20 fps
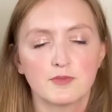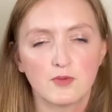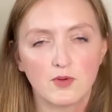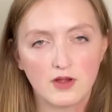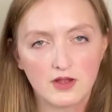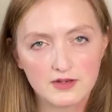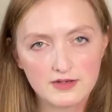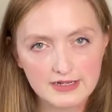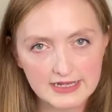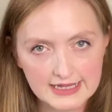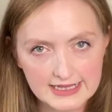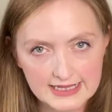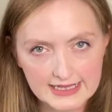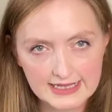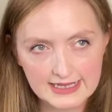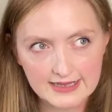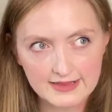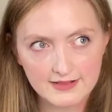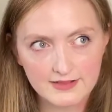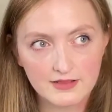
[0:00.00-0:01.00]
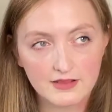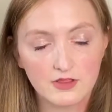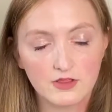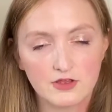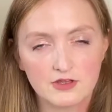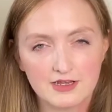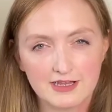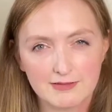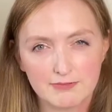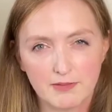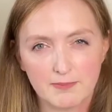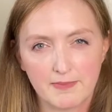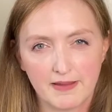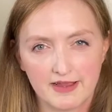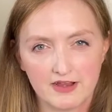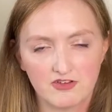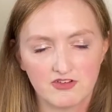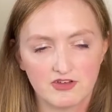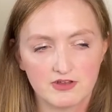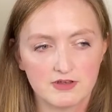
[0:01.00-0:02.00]
one is you need to be
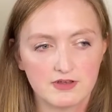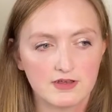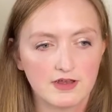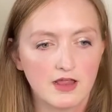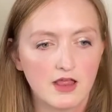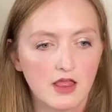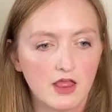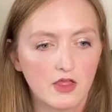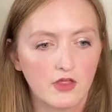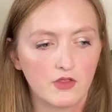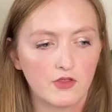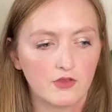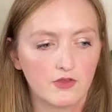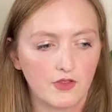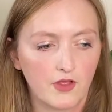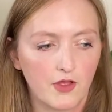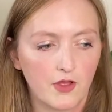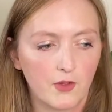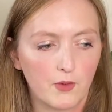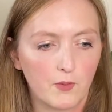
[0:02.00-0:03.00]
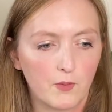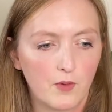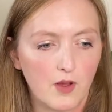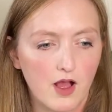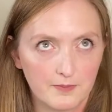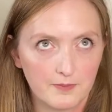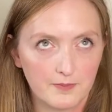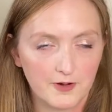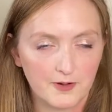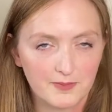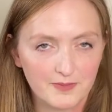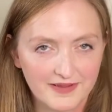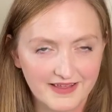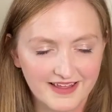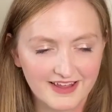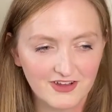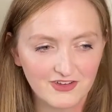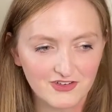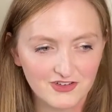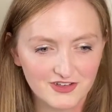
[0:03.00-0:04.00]
patient. So
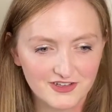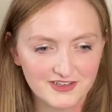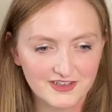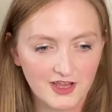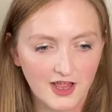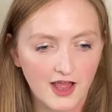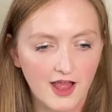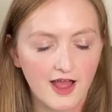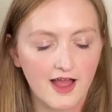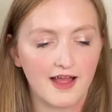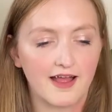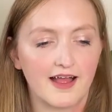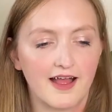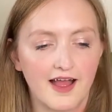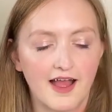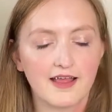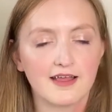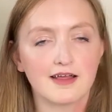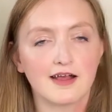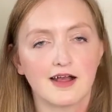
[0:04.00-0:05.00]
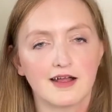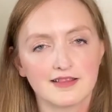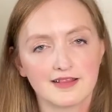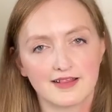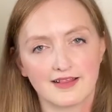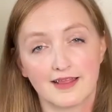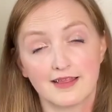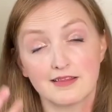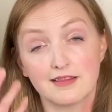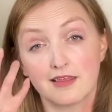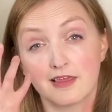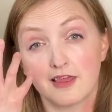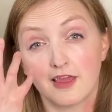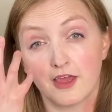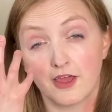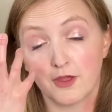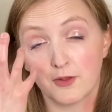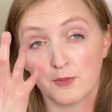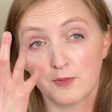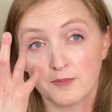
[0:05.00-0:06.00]
propagation, I can't say to
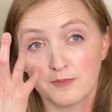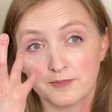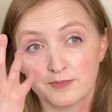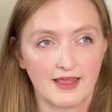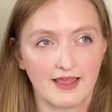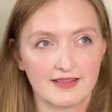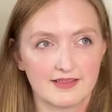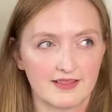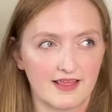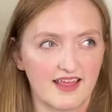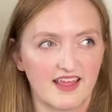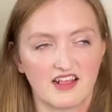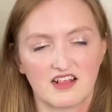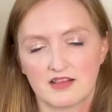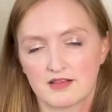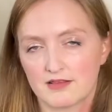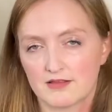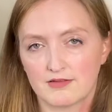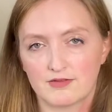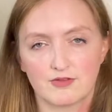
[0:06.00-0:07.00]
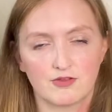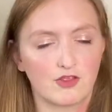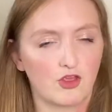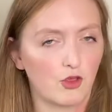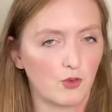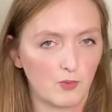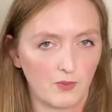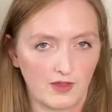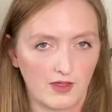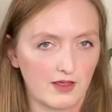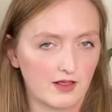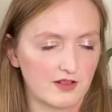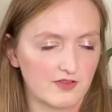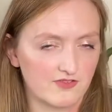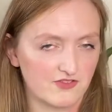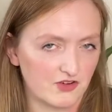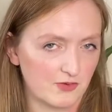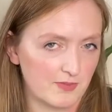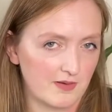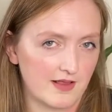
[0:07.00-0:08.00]
you it takes 2 weeks
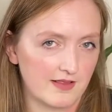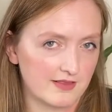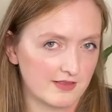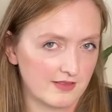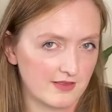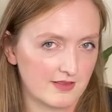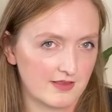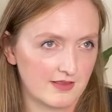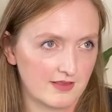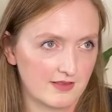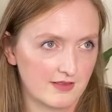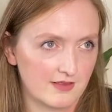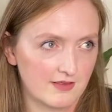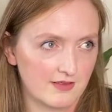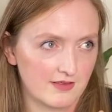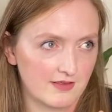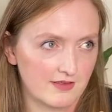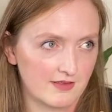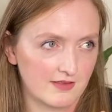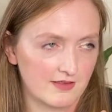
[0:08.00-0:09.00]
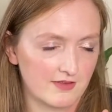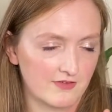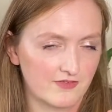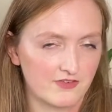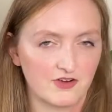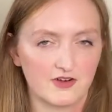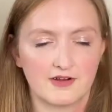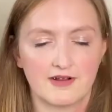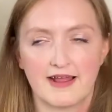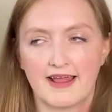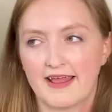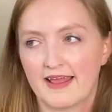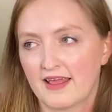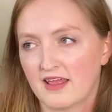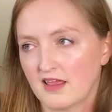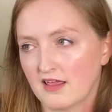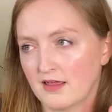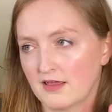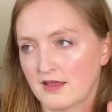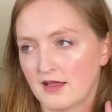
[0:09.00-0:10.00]
for
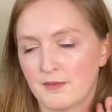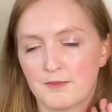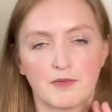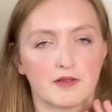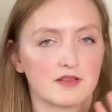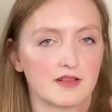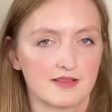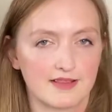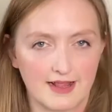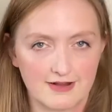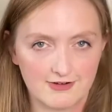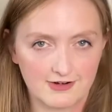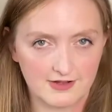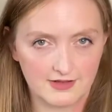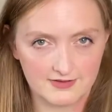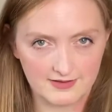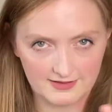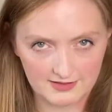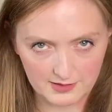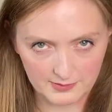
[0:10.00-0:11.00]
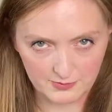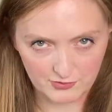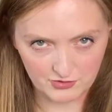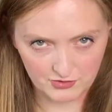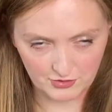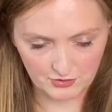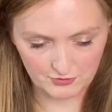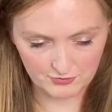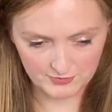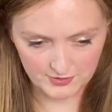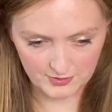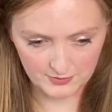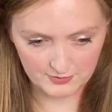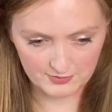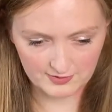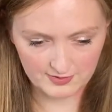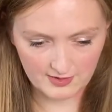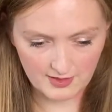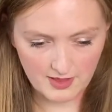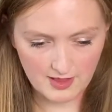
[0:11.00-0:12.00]
a monstera cutting to produce
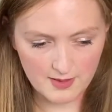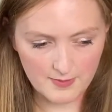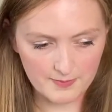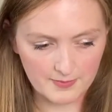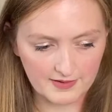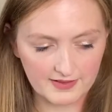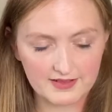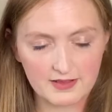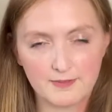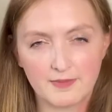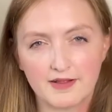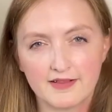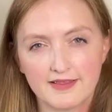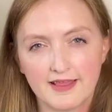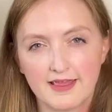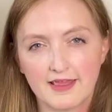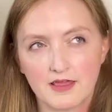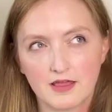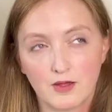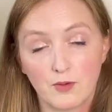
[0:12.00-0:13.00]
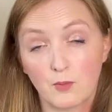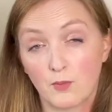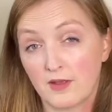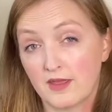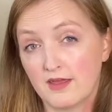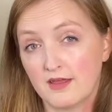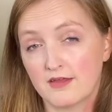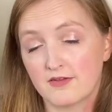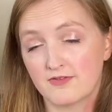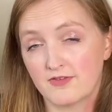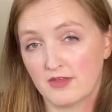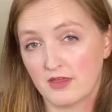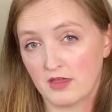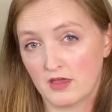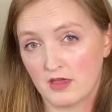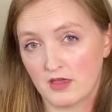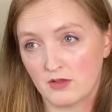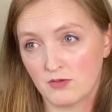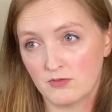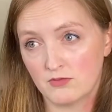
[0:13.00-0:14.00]
roots, because it might take a week for
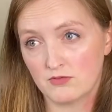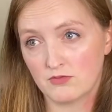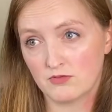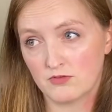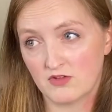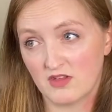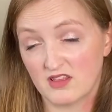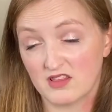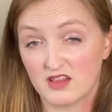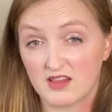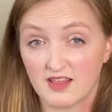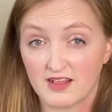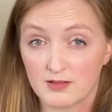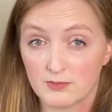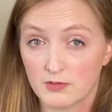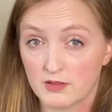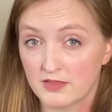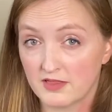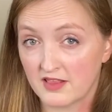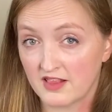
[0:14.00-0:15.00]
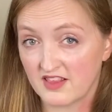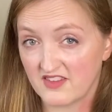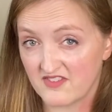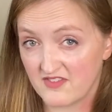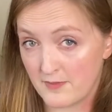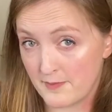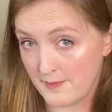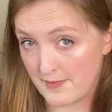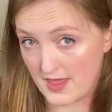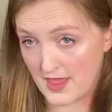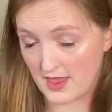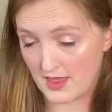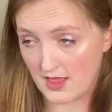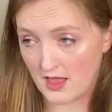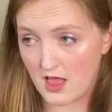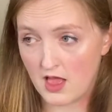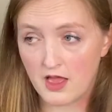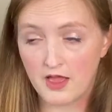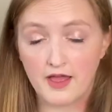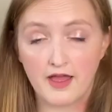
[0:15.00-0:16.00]
you and 6 months for me,
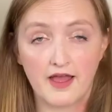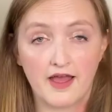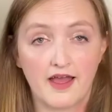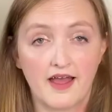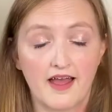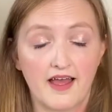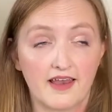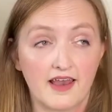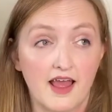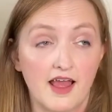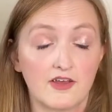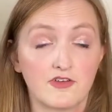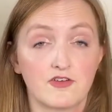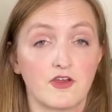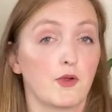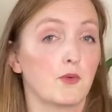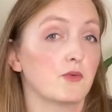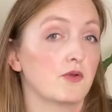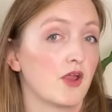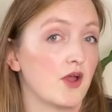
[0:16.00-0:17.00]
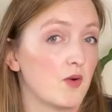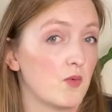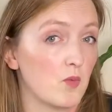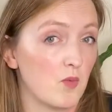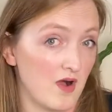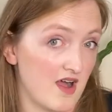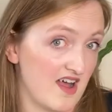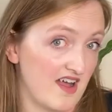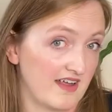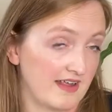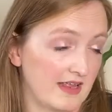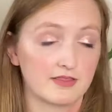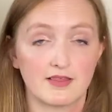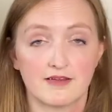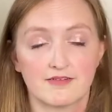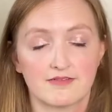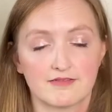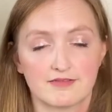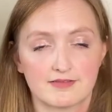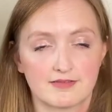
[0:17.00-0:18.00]
and I don't know why.
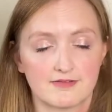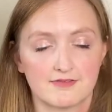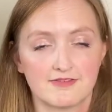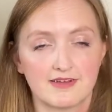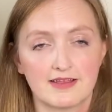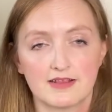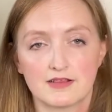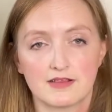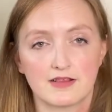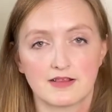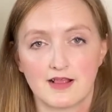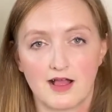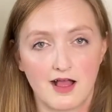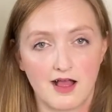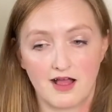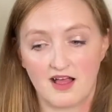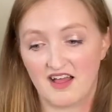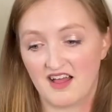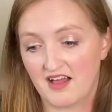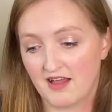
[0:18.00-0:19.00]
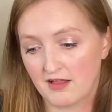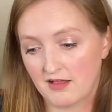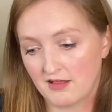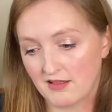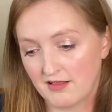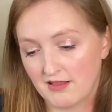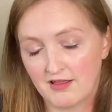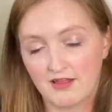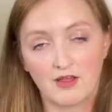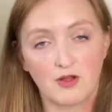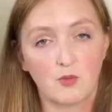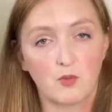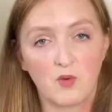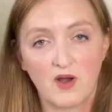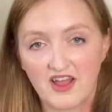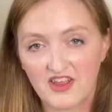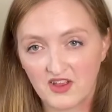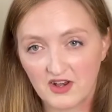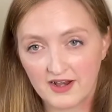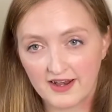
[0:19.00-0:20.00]
The reasons are where
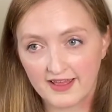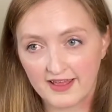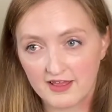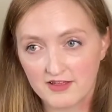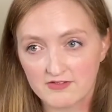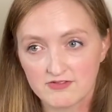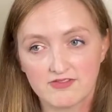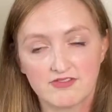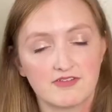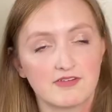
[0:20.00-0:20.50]
you live,